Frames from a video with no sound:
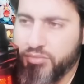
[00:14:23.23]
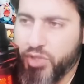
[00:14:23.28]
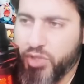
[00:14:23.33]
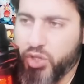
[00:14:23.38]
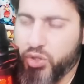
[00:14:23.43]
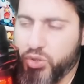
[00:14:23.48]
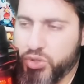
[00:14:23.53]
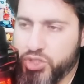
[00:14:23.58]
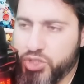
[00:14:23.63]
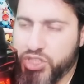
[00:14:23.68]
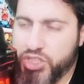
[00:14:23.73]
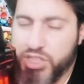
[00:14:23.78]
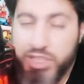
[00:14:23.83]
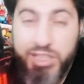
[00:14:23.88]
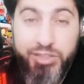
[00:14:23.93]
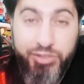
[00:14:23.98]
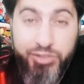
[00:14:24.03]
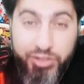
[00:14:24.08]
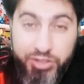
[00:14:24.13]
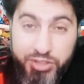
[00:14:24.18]
or
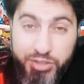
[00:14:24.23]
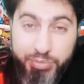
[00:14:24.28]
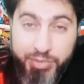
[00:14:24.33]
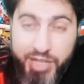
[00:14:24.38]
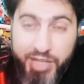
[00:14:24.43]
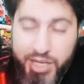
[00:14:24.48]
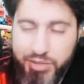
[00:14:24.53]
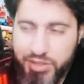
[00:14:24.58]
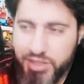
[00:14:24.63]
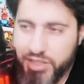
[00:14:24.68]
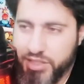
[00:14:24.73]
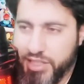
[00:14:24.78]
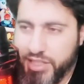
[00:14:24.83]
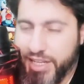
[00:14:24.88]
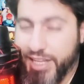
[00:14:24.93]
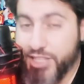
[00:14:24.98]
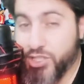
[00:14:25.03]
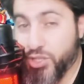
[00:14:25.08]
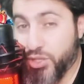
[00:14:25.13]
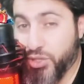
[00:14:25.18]
shield the Earth Power.
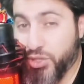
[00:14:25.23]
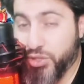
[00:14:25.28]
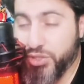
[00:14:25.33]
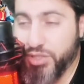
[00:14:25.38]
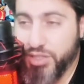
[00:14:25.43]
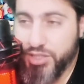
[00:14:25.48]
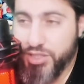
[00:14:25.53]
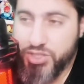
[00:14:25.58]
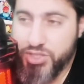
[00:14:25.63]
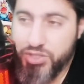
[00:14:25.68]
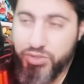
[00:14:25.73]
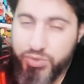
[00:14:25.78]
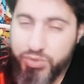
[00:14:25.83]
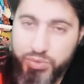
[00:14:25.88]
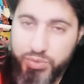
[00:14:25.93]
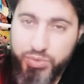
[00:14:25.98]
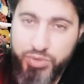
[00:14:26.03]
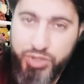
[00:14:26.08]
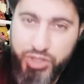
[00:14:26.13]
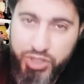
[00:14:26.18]
Gastrodon needs
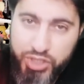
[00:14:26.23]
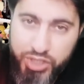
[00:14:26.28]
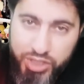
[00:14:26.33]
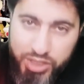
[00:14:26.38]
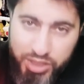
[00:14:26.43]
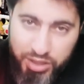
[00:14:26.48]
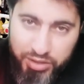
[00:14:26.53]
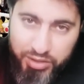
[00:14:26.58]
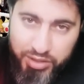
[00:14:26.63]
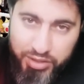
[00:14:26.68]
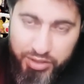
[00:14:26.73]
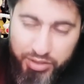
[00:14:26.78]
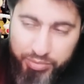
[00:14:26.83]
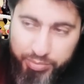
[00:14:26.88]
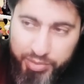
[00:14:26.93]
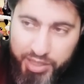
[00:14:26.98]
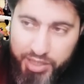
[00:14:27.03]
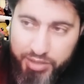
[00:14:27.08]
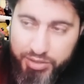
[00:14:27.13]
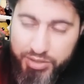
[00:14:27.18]
to shield the
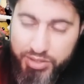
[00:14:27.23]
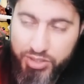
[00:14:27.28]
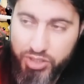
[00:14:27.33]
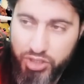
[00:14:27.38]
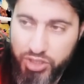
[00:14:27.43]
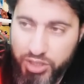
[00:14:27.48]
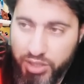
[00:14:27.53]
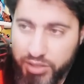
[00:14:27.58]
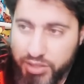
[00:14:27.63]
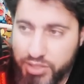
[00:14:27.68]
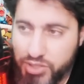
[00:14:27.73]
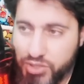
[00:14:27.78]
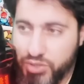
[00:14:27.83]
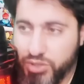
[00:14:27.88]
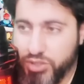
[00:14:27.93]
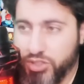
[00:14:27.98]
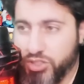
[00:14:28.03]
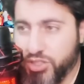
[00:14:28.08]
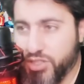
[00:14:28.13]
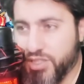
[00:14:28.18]
Earth Power, shield the
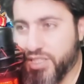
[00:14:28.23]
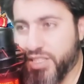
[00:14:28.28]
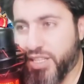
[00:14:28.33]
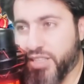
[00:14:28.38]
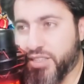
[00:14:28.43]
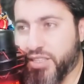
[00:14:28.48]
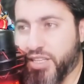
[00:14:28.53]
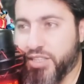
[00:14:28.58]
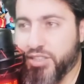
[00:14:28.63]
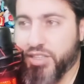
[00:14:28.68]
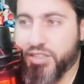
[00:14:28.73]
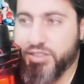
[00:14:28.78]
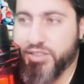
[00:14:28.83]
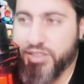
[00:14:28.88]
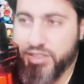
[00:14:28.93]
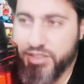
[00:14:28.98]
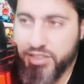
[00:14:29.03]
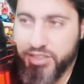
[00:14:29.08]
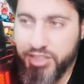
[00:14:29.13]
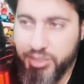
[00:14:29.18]
Scorching Sand, and not
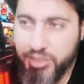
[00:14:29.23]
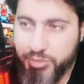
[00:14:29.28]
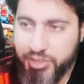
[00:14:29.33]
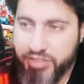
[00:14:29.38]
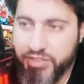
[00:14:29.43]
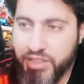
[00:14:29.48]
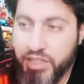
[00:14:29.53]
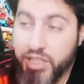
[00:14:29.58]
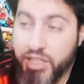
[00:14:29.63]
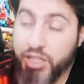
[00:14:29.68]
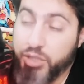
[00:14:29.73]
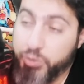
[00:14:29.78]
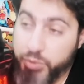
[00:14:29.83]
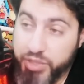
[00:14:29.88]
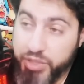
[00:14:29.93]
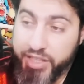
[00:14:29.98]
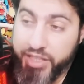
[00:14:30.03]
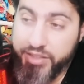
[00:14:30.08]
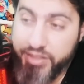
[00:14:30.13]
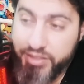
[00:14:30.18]
get the debuff.
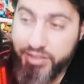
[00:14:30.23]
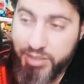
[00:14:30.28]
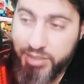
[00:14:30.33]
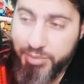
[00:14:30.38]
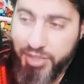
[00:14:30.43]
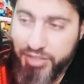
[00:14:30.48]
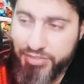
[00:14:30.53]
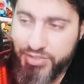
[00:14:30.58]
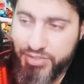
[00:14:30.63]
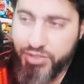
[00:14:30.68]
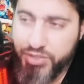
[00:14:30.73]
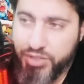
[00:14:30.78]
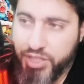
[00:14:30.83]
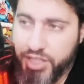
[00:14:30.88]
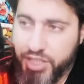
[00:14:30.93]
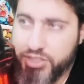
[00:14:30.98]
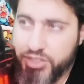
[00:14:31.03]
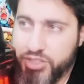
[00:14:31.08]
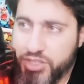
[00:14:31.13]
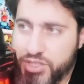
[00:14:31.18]
We get the debuff, so
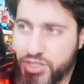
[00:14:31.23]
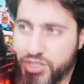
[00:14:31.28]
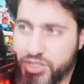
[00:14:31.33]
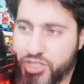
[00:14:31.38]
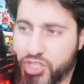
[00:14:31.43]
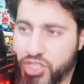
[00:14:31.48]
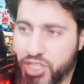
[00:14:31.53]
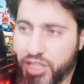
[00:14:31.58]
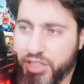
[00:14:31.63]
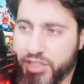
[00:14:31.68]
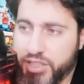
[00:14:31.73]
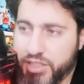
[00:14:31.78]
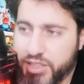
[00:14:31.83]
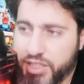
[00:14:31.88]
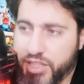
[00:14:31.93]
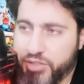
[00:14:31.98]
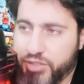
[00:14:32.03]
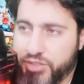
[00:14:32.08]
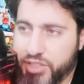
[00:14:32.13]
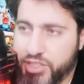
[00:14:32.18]
Hodge is chilling
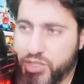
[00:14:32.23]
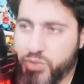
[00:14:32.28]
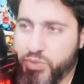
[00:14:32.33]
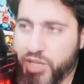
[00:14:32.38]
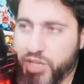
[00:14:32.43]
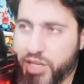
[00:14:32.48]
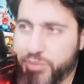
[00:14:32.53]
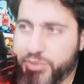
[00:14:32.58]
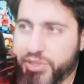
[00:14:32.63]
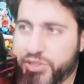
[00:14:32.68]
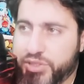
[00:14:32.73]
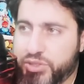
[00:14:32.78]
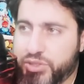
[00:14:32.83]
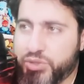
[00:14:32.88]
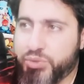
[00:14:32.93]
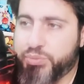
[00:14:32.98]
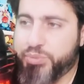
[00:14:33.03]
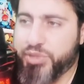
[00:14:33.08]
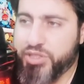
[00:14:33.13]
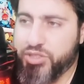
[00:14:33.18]
now. They swap
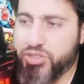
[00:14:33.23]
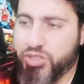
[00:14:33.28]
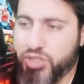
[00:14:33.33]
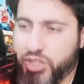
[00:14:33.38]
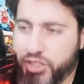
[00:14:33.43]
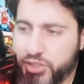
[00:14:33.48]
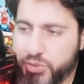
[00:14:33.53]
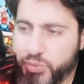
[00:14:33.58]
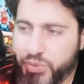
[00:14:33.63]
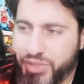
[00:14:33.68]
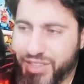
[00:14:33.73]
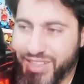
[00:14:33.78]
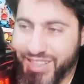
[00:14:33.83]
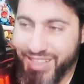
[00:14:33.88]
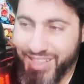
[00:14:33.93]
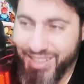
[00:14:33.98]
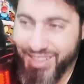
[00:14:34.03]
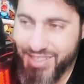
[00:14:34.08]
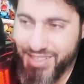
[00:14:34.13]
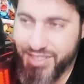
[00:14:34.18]
into Pidgeot
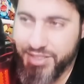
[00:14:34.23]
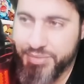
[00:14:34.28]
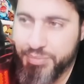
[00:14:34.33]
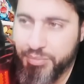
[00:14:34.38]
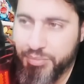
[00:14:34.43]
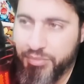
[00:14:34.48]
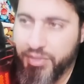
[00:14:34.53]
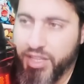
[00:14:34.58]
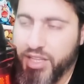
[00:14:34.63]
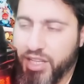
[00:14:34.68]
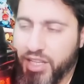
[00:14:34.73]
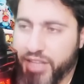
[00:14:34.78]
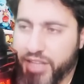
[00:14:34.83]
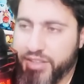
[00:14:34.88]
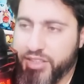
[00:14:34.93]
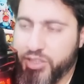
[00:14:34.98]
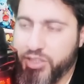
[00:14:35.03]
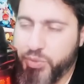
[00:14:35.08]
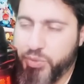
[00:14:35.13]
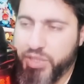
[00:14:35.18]
with Gust. I
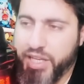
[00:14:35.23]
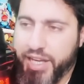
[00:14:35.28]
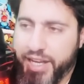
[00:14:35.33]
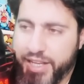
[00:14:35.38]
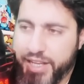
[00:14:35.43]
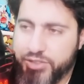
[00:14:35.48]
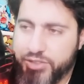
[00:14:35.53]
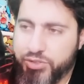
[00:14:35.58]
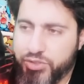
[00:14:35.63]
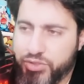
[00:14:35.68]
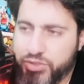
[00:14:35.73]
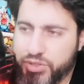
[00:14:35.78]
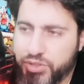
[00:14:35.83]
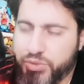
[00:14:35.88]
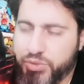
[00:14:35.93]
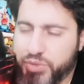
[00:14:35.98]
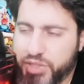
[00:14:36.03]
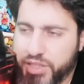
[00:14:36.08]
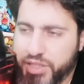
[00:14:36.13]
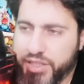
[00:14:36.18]
think we had to
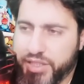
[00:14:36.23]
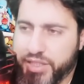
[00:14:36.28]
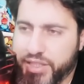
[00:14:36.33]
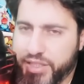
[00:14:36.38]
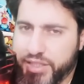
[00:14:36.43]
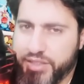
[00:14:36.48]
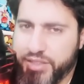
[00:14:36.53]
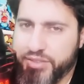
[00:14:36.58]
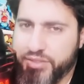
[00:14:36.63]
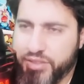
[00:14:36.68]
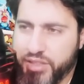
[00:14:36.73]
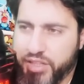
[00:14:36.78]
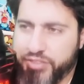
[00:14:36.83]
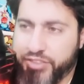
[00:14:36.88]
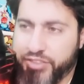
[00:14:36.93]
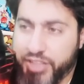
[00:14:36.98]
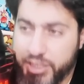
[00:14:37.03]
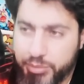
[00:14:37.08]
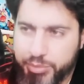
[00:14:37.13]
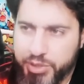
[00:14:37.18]
throw a
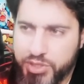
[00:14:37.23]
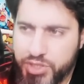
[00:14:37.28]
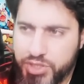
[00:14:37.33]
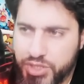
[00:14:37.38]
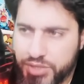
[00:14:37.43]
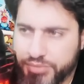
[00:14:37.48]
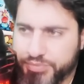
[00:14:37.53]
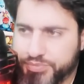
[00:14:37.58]
Fire Punch